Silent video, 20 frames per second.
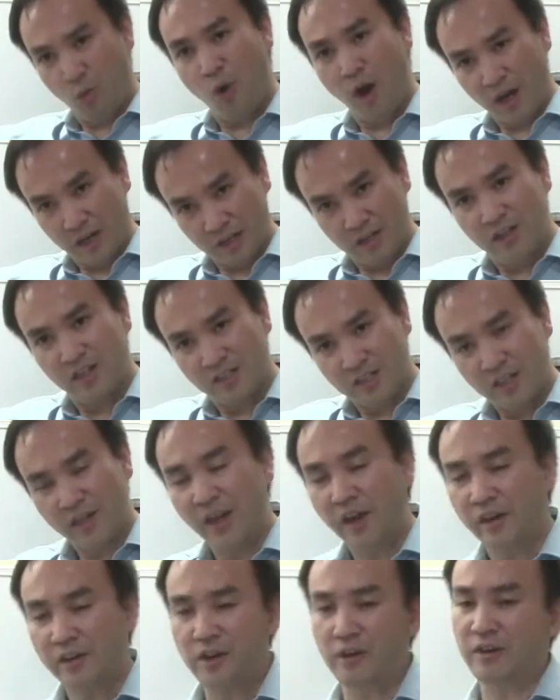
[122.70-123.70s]
good
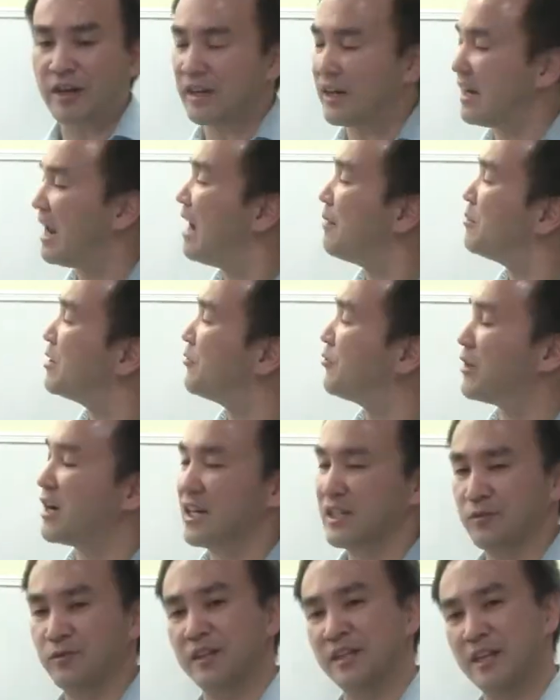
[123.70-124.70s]
scenario that can happen for us right
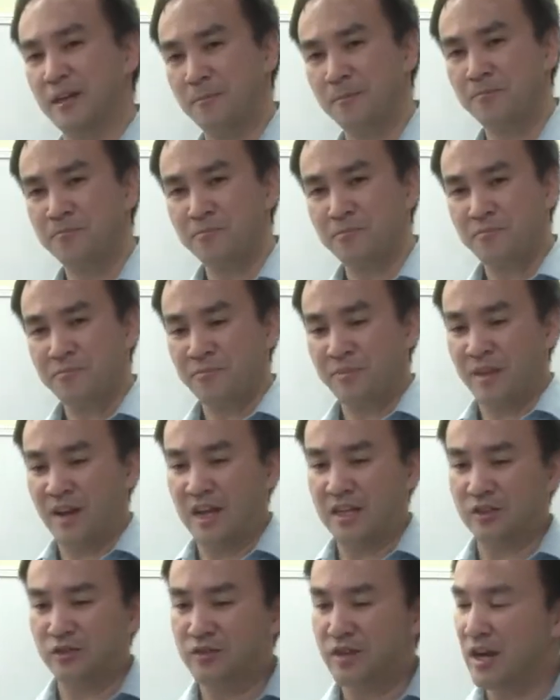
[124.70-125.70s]
there. And so
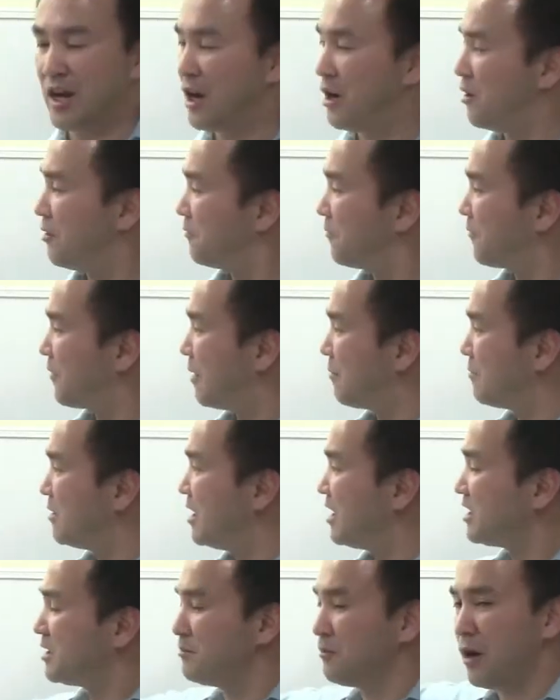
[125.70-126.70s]
now from this
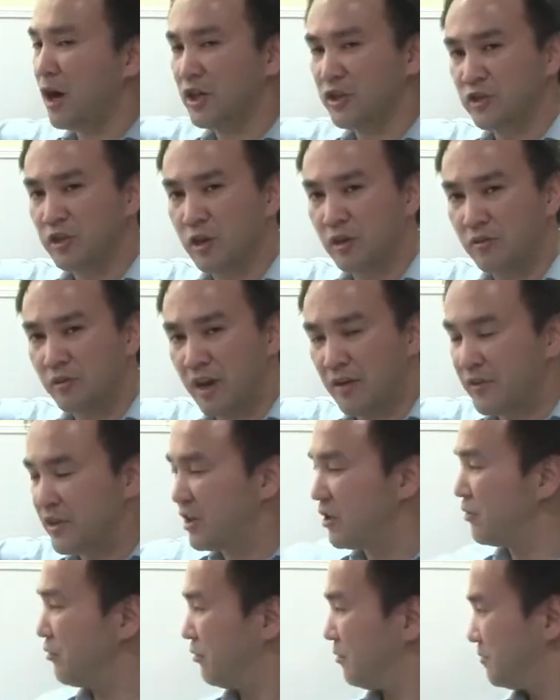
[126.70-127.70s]
marginal revenue,
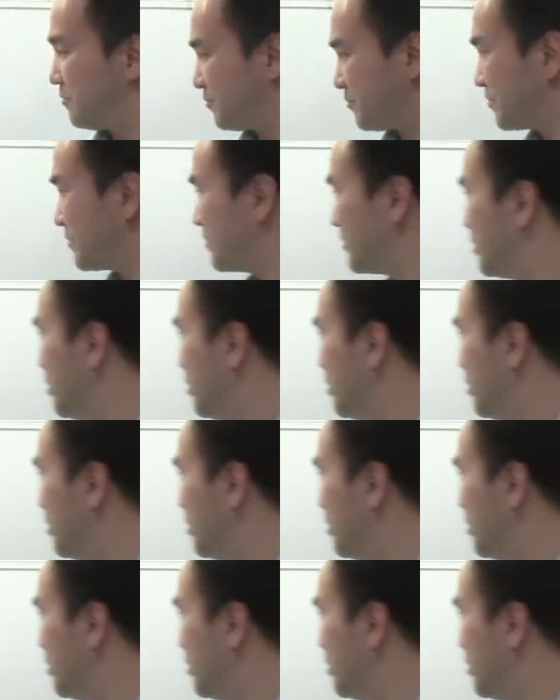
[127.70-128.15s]
or